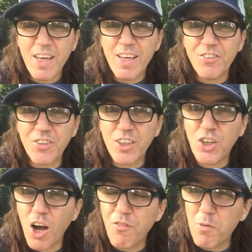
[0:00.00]
Is it a
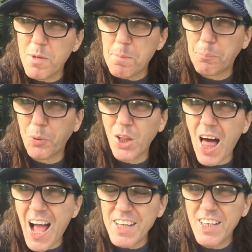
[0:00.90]
government
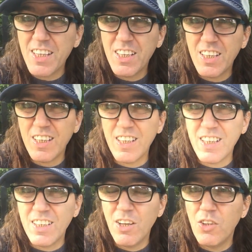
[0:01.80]
plot
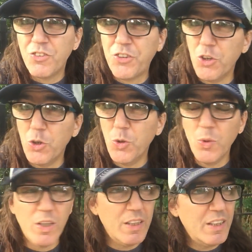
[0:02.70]
to